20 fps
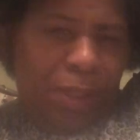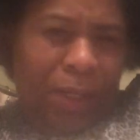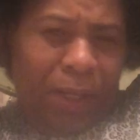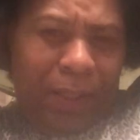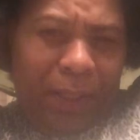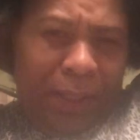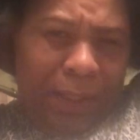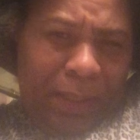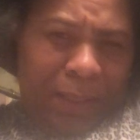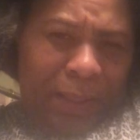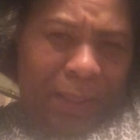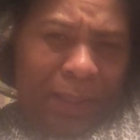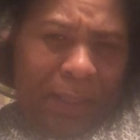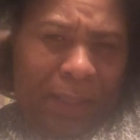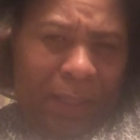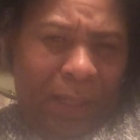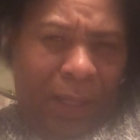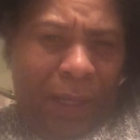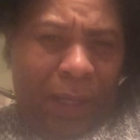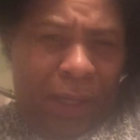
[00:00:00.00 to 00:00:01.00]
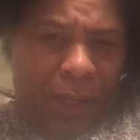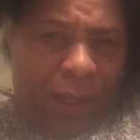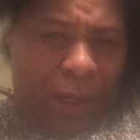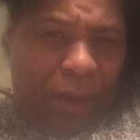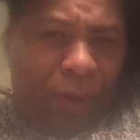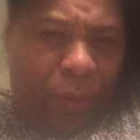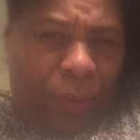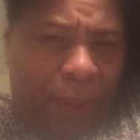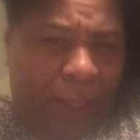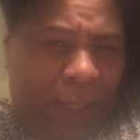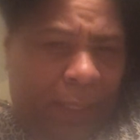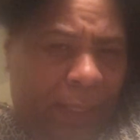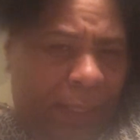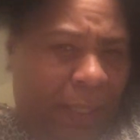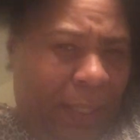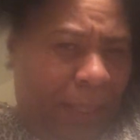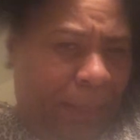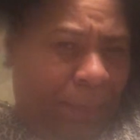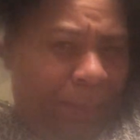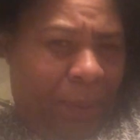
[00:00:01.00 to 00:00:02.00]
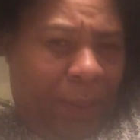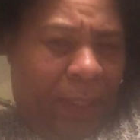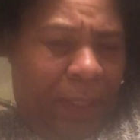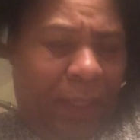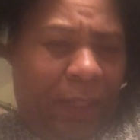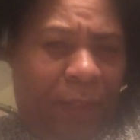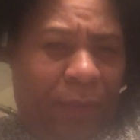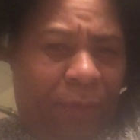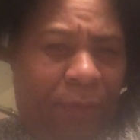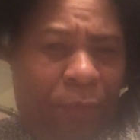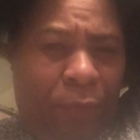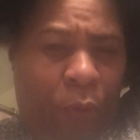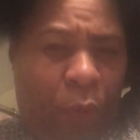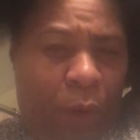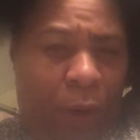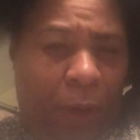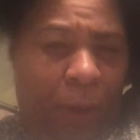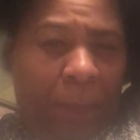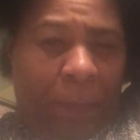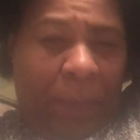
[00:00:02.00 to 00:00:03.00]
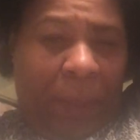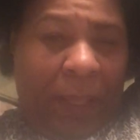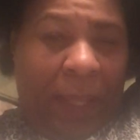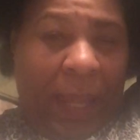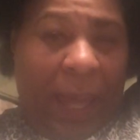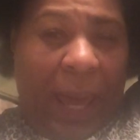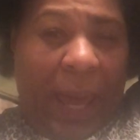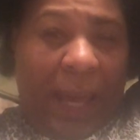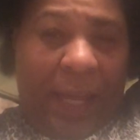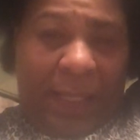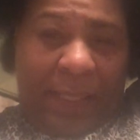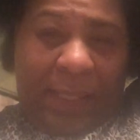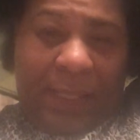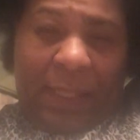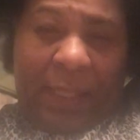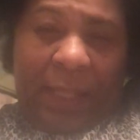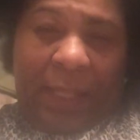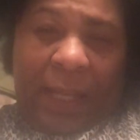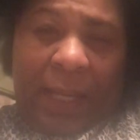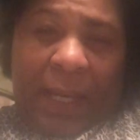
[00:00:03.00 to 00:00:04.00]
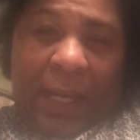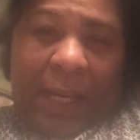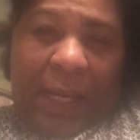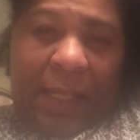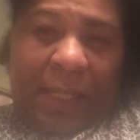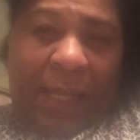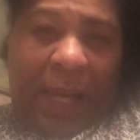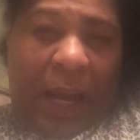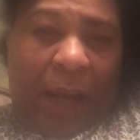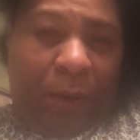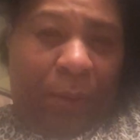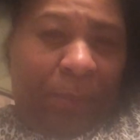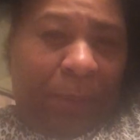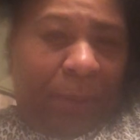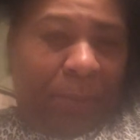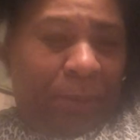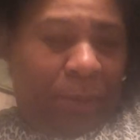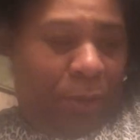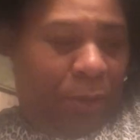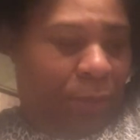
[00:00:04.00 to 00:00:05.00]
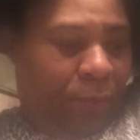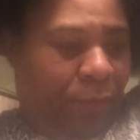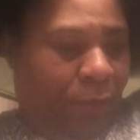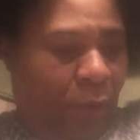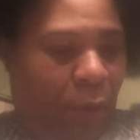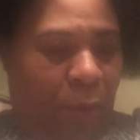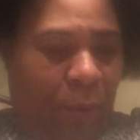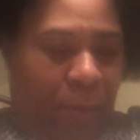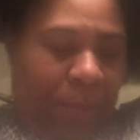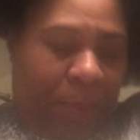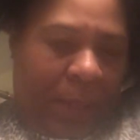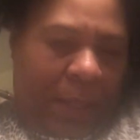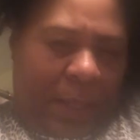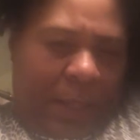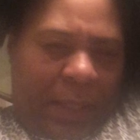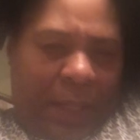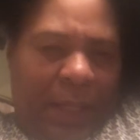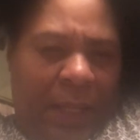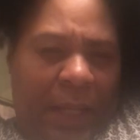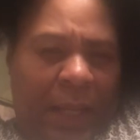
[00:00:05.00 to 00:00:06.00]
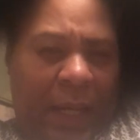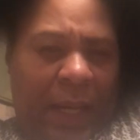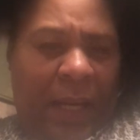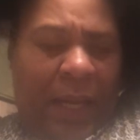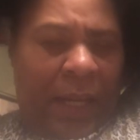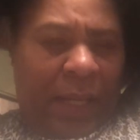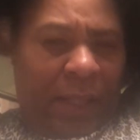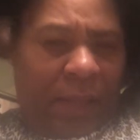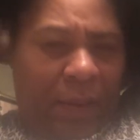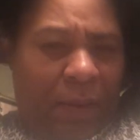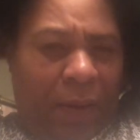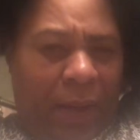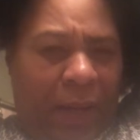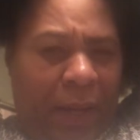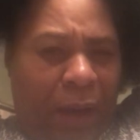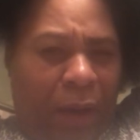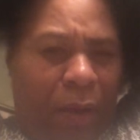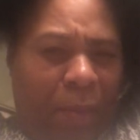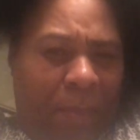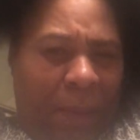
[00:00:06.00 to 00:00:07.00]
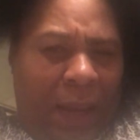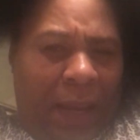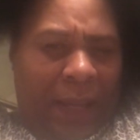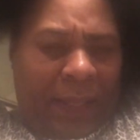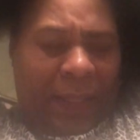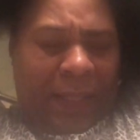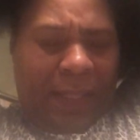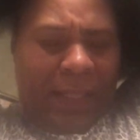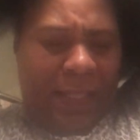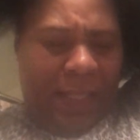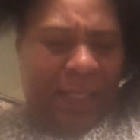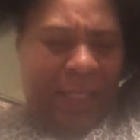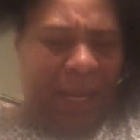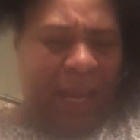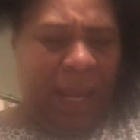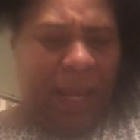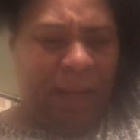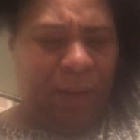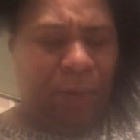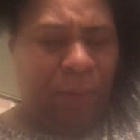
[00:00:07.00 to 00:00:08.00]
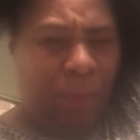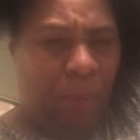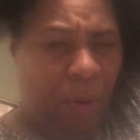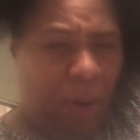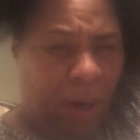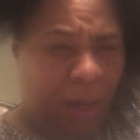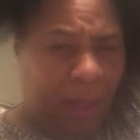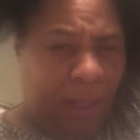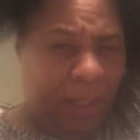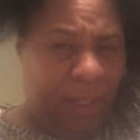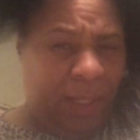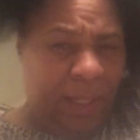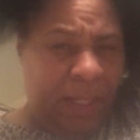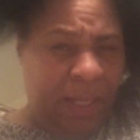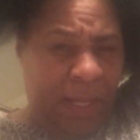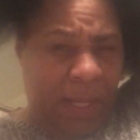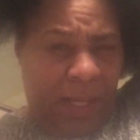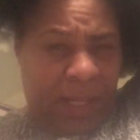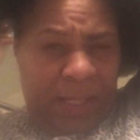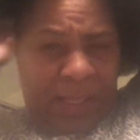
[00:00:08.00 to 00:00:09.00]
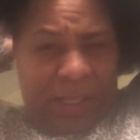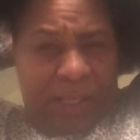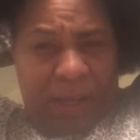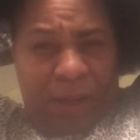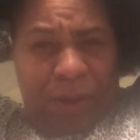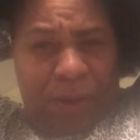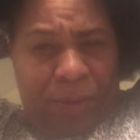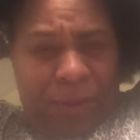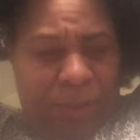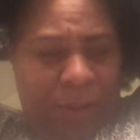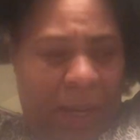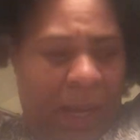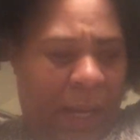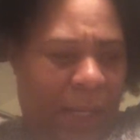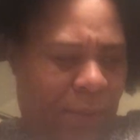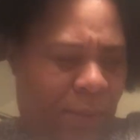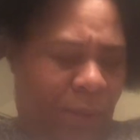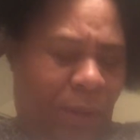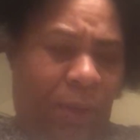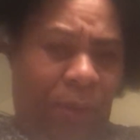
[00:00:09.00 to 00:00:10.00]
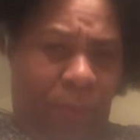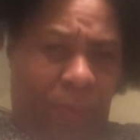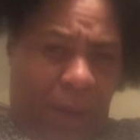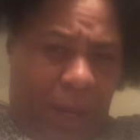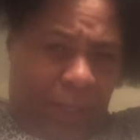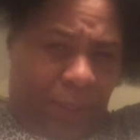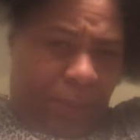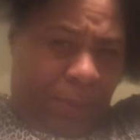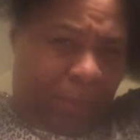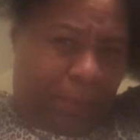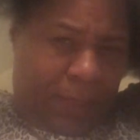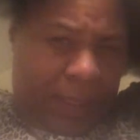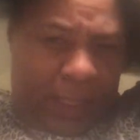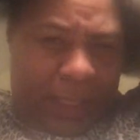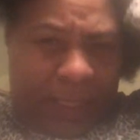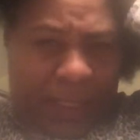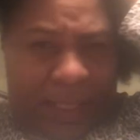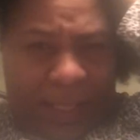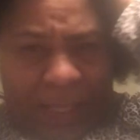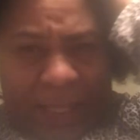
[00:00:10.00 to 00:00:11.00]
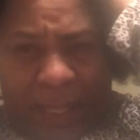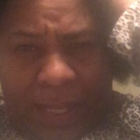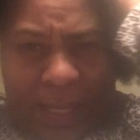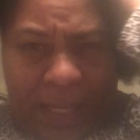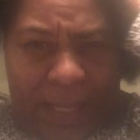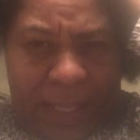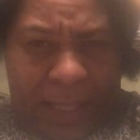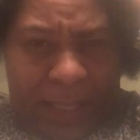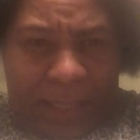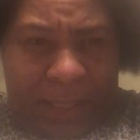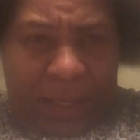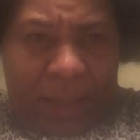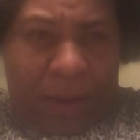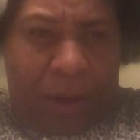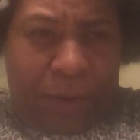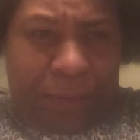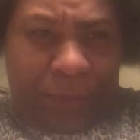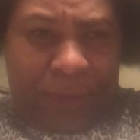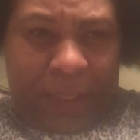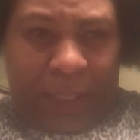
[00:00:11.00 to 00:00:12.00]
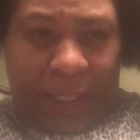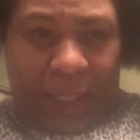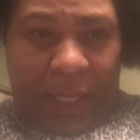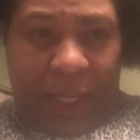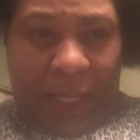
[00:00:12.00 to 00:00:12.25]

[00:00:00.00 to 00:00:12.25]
gonna quickly put it in 4 plaits. It's not gonna be beautiful, but it's gonna help the detangle part. So you guys are gonna watch me hopefully